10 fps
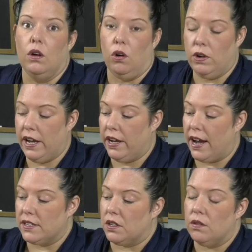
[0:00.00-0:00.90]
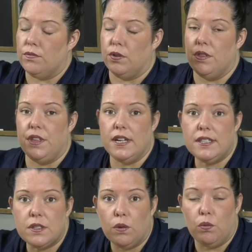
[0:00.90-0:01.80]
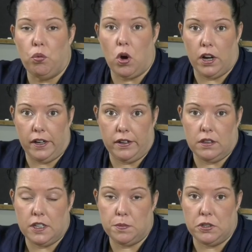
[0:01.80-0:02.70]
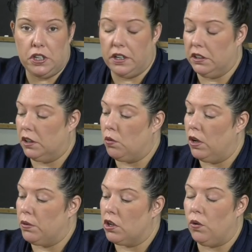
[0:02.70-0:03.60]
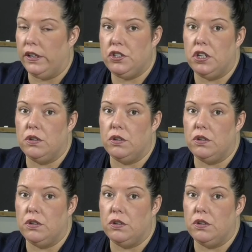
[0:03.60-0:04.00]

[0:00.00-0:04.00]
Okay guys, for this particular one, we're going to